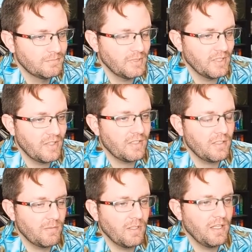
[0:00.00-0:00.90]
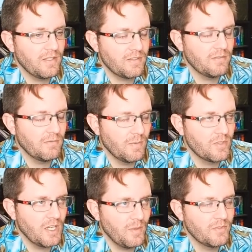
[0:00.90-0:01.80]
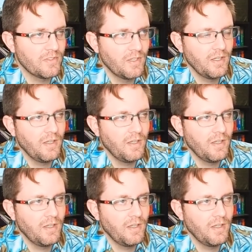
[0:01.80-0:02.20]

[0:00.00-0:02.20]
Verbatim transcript: But I think they realized that rim jobs